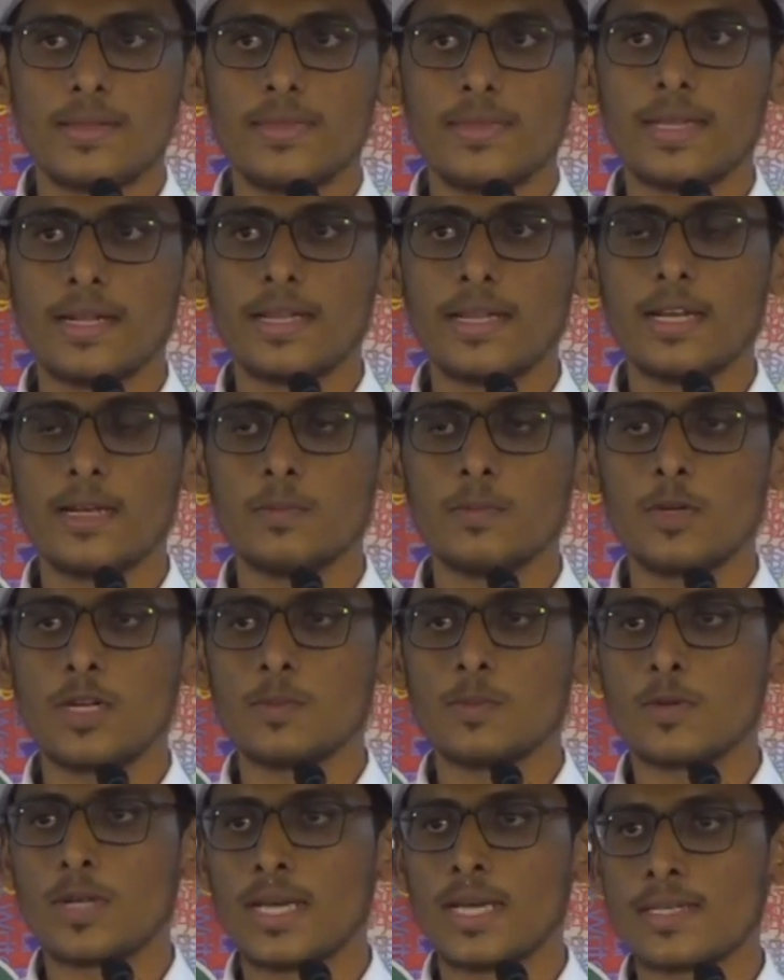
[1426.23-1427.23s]
the ilmul
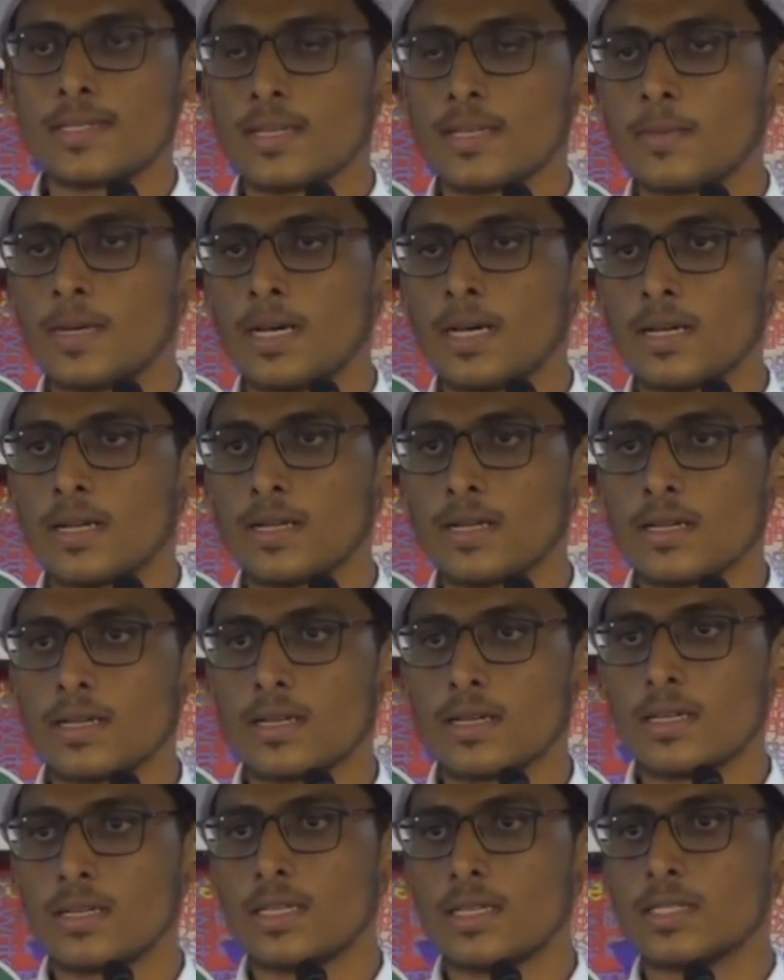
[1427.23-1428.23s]
munasaba
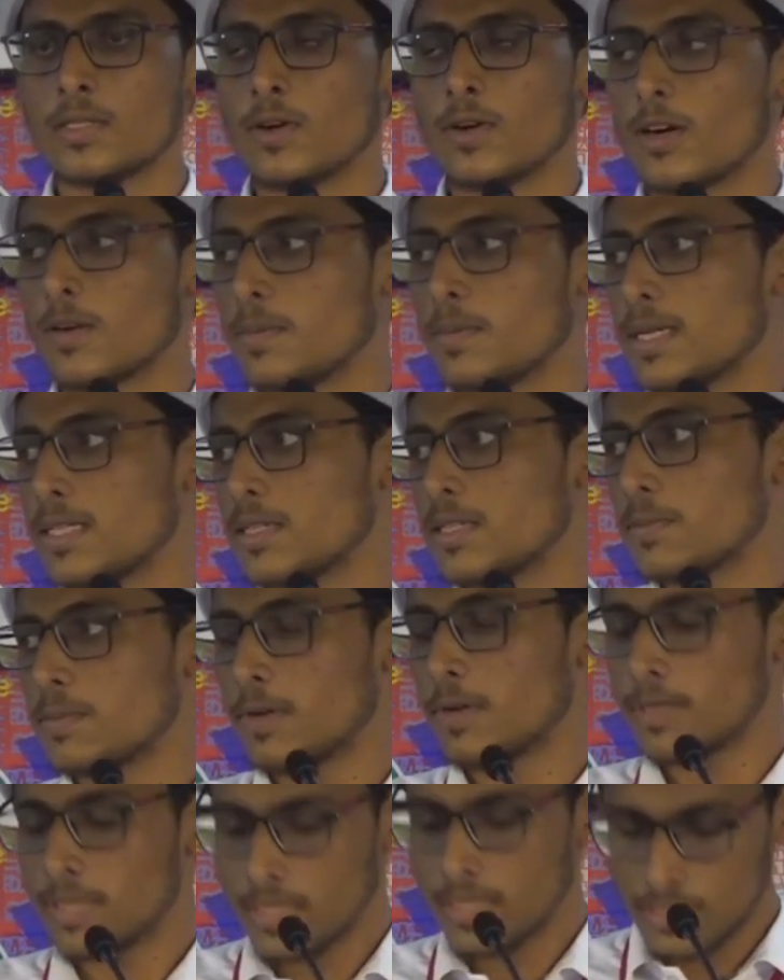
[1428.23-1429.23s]
is not much
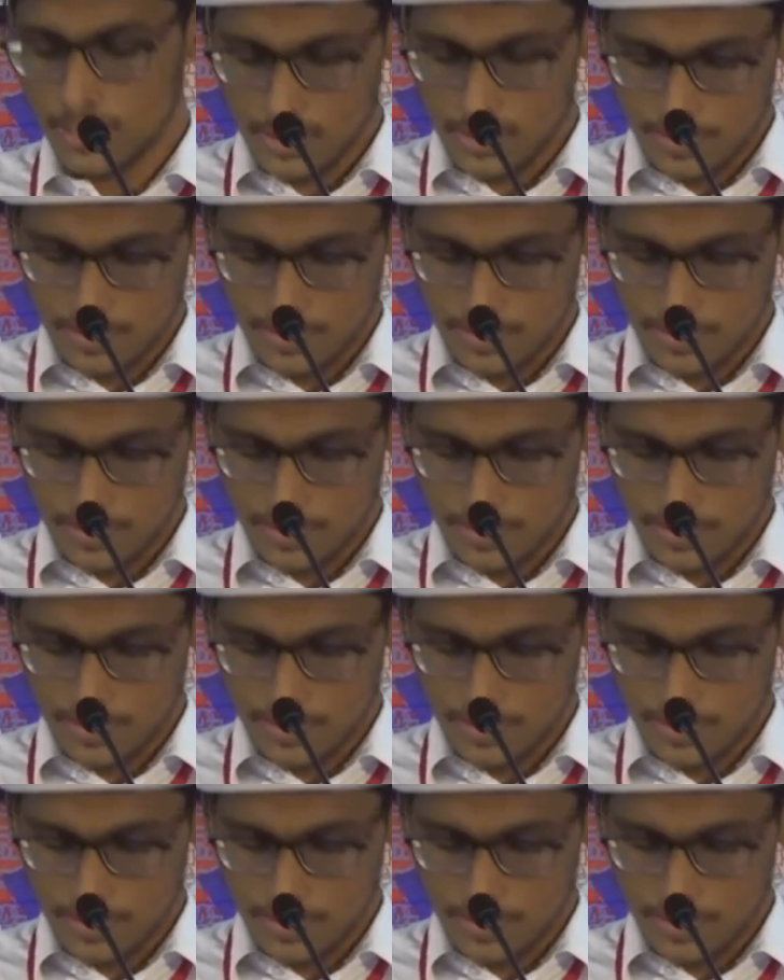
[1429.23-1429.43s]
important.